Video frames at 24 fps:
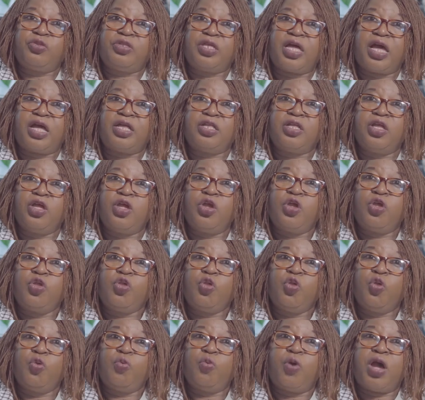that
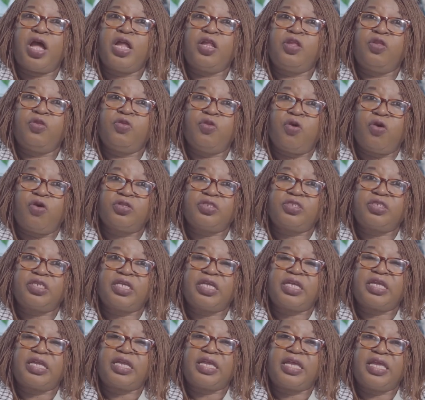you are not
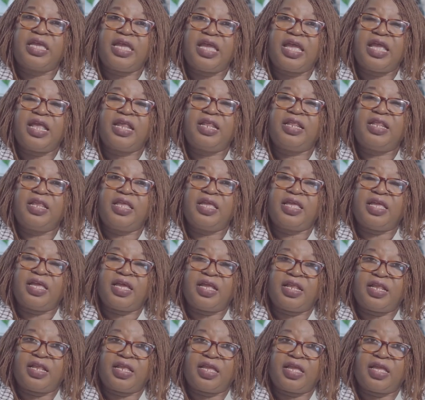here
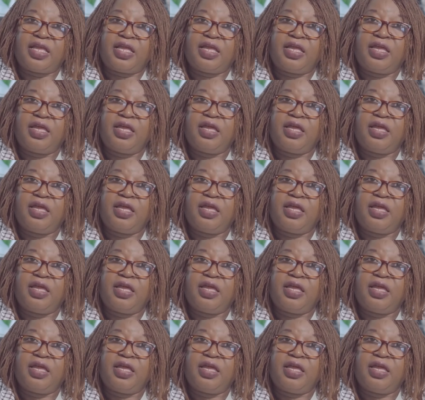legally